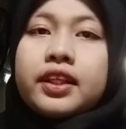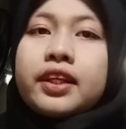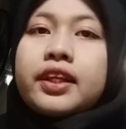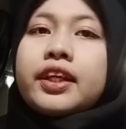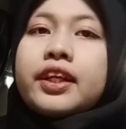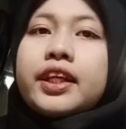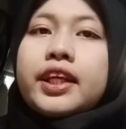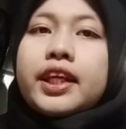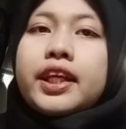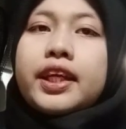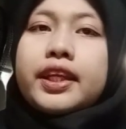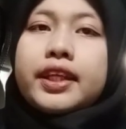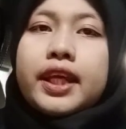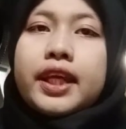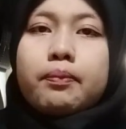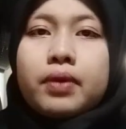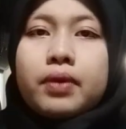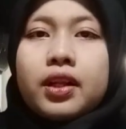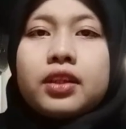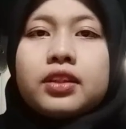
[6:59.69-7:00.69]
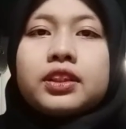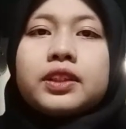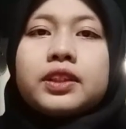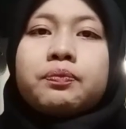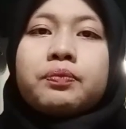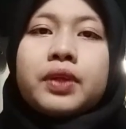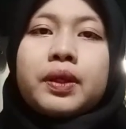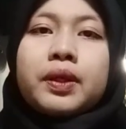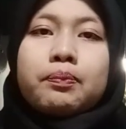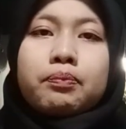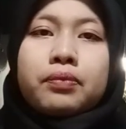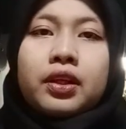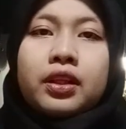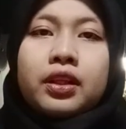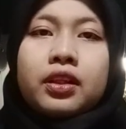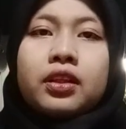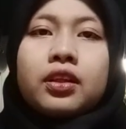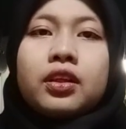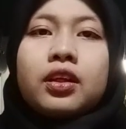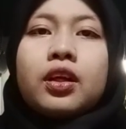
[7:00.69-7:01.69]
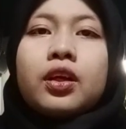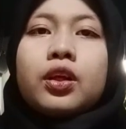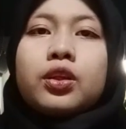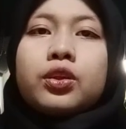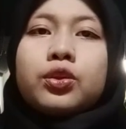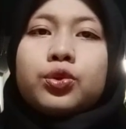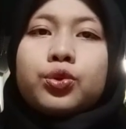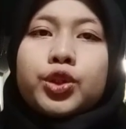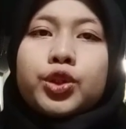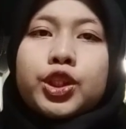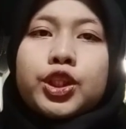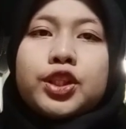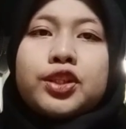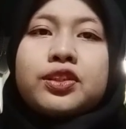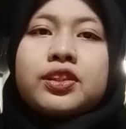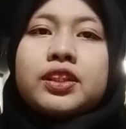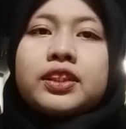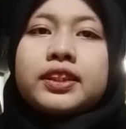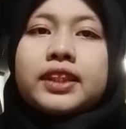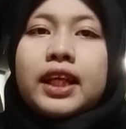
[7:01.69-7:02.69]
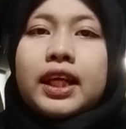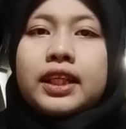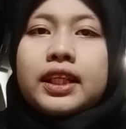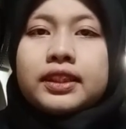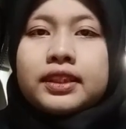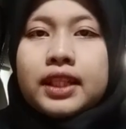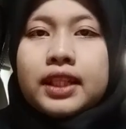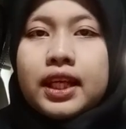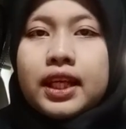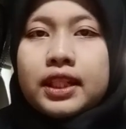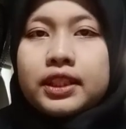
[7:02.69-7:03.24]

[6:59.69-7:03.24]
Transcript: enables people to use assets